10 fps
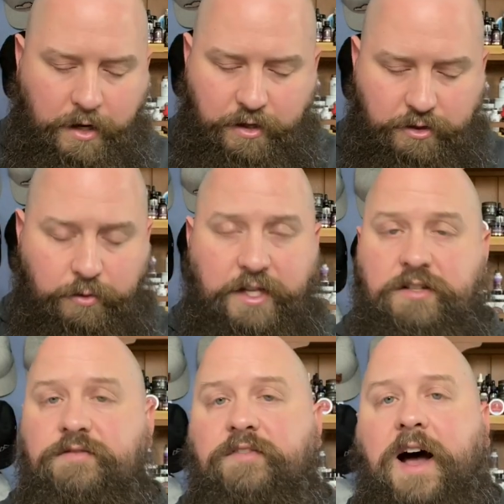So
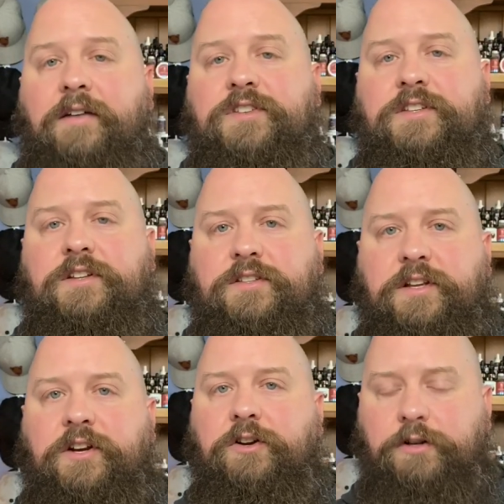these five scents
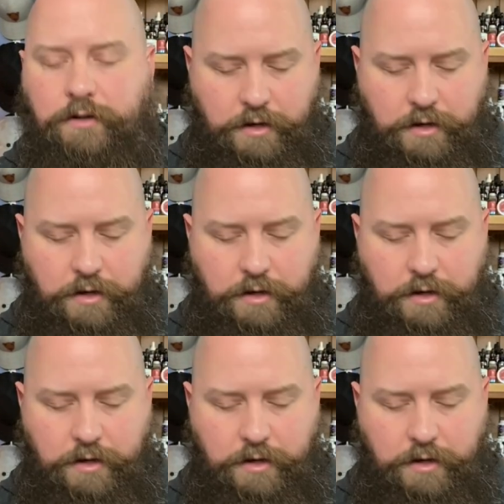here,